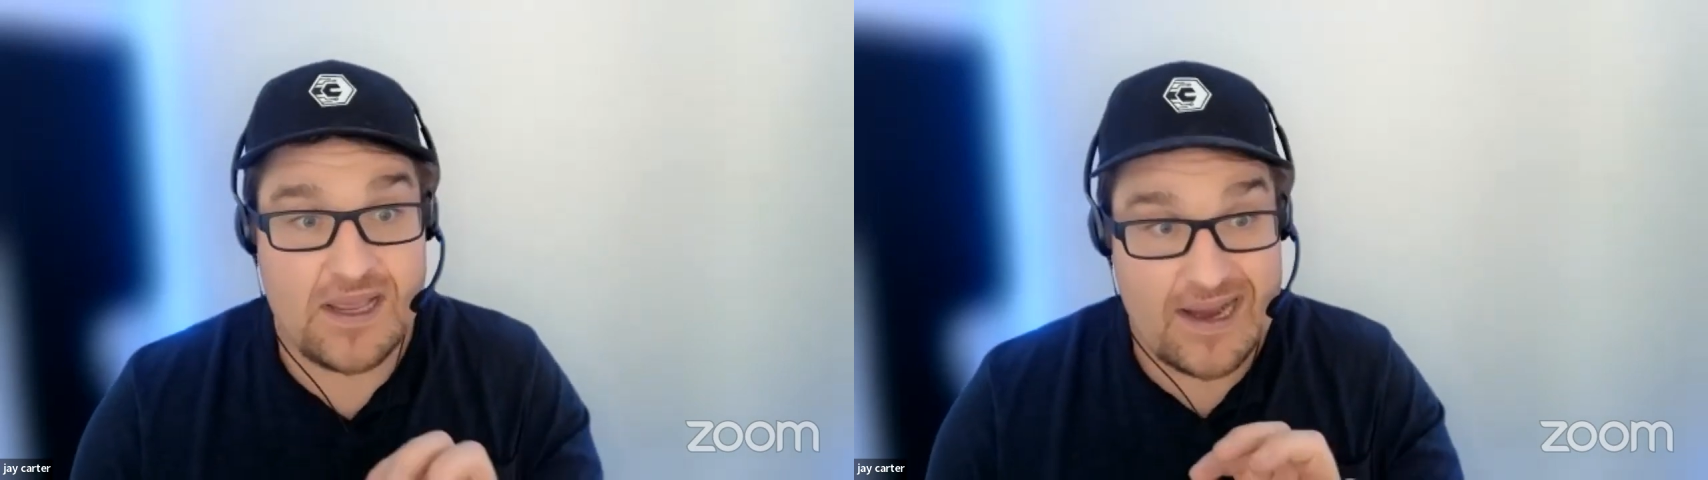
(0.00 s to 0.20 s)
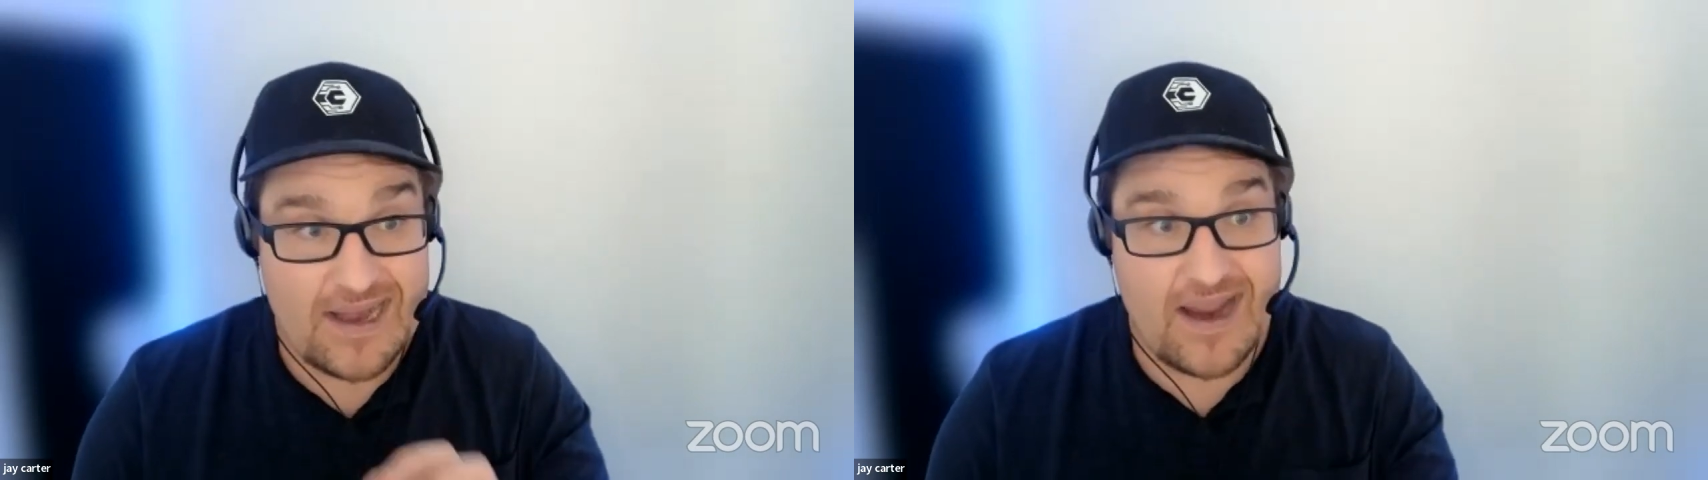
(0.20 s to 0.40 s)

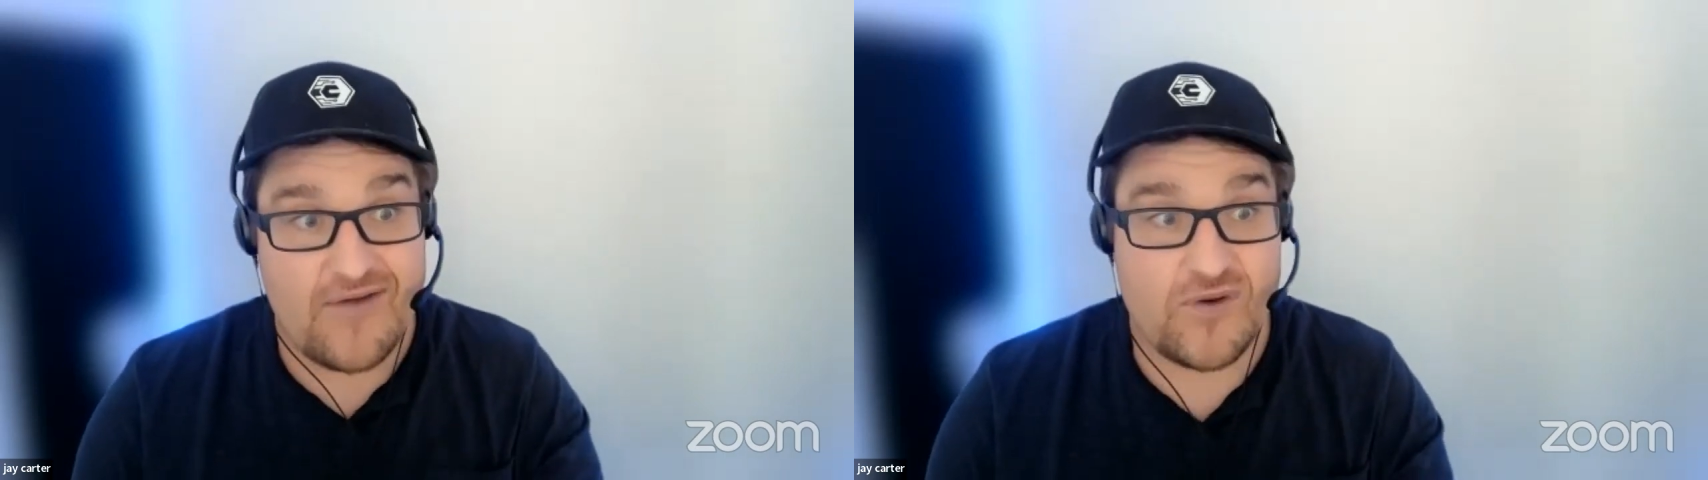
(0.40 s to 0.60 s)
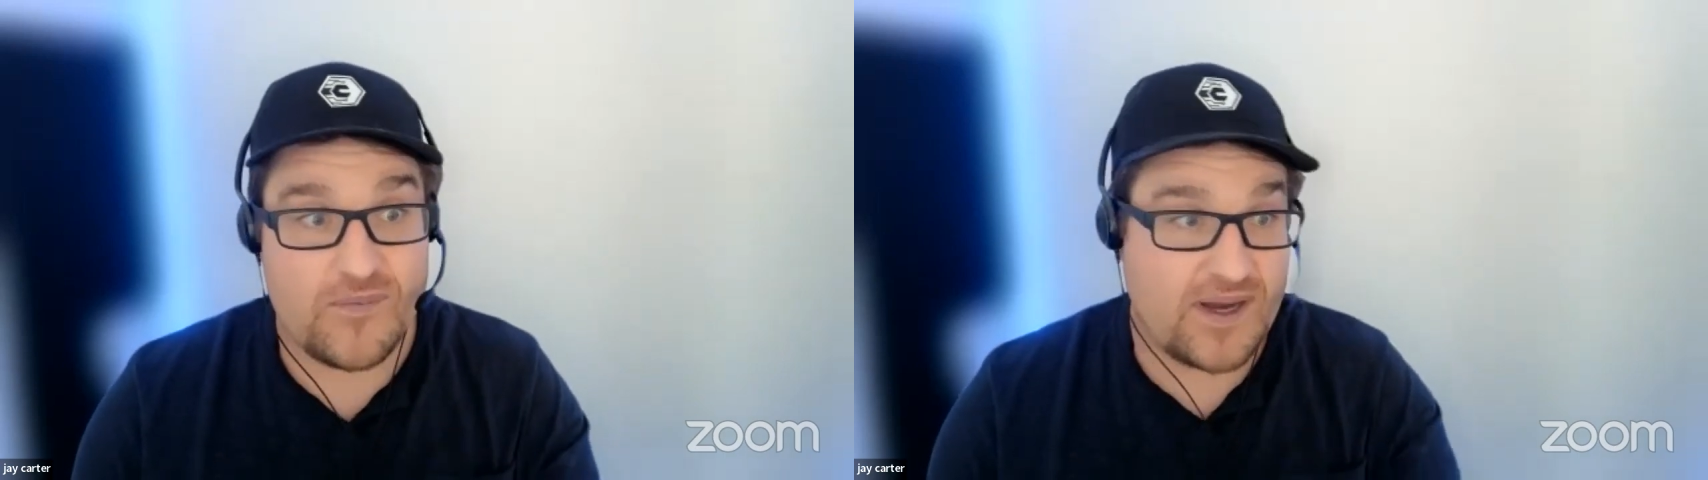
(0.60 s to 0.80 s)
and
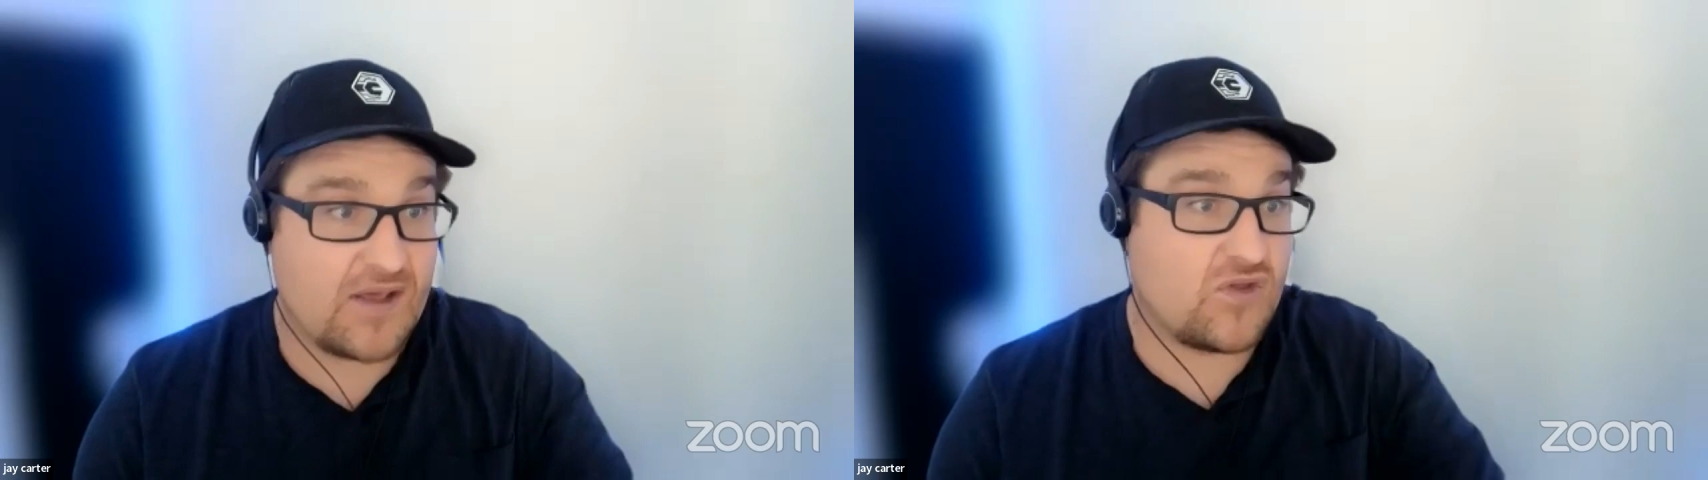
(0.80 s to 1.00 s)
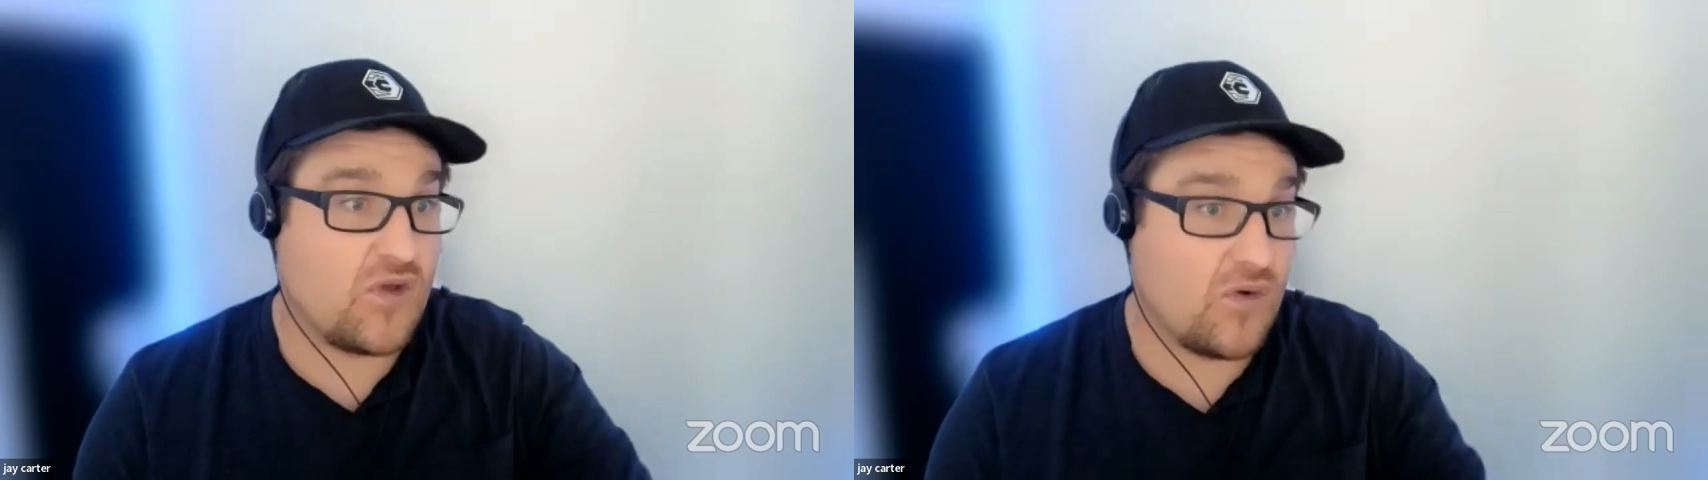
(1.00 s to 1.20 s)
everybody
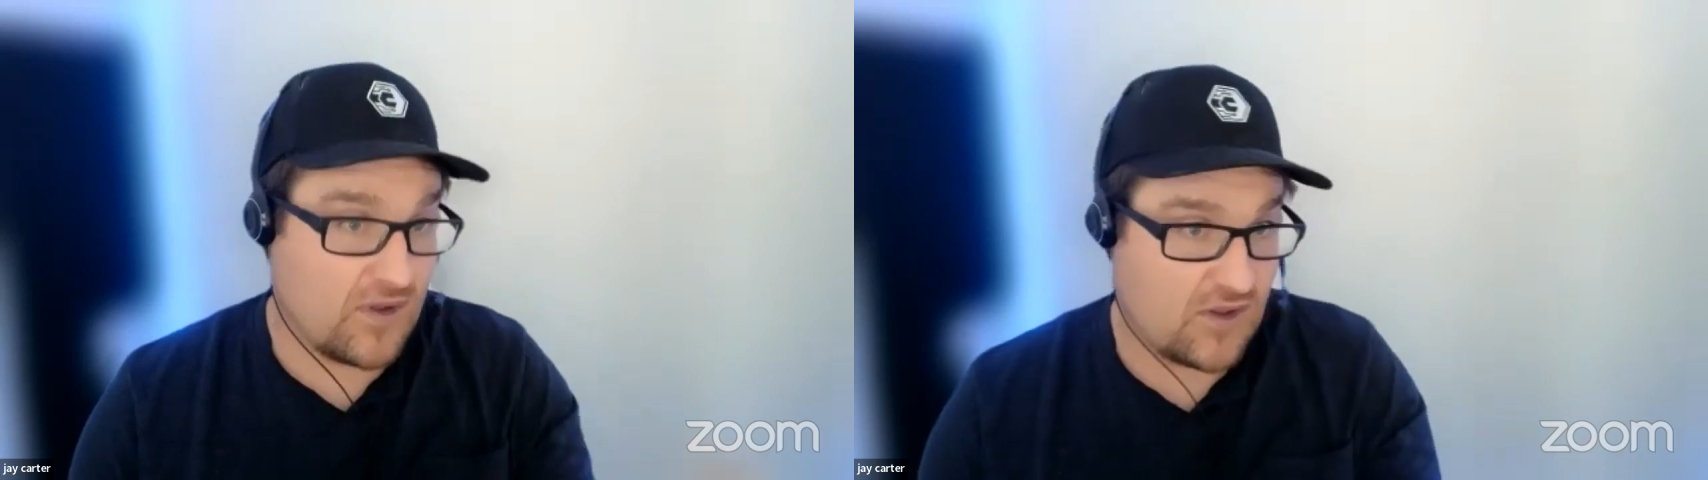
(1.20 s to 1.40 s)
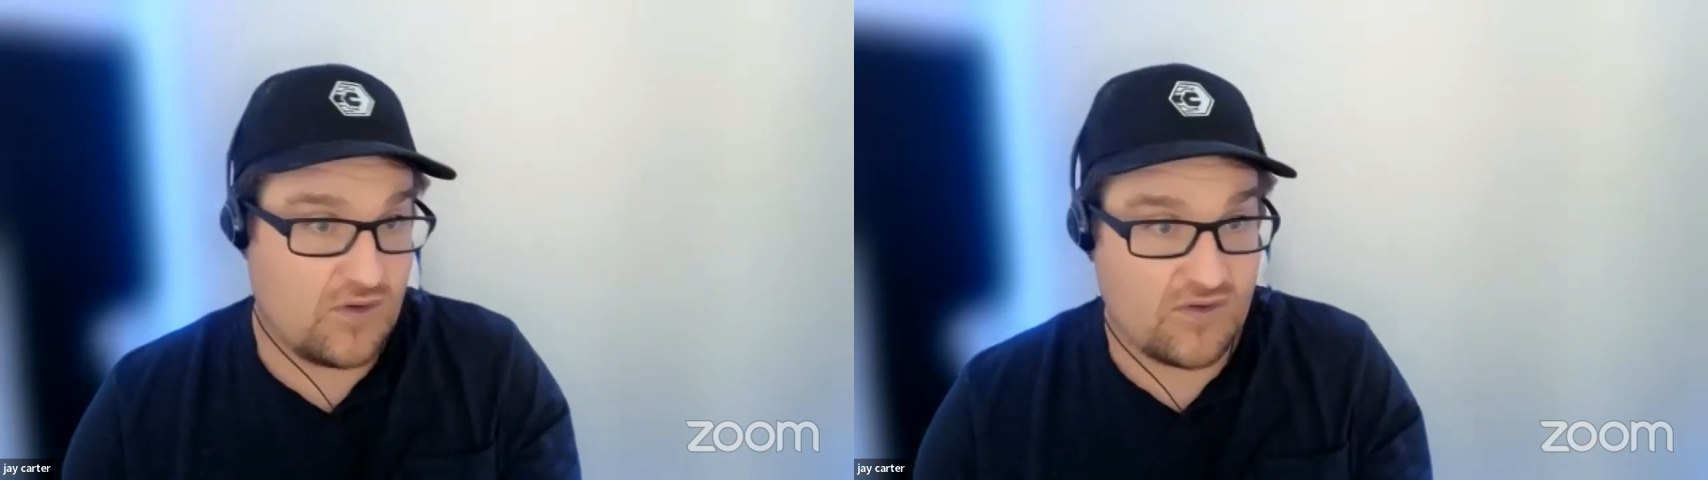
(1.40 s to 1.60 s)
has no
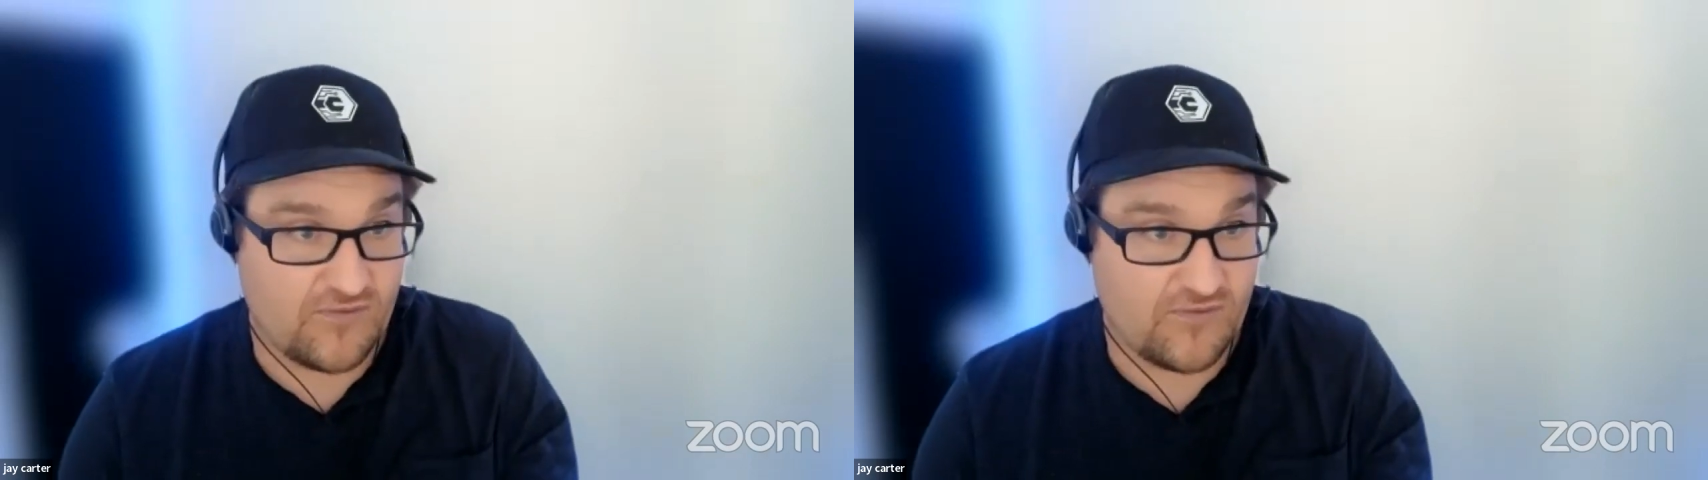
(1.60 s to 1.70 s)
excuse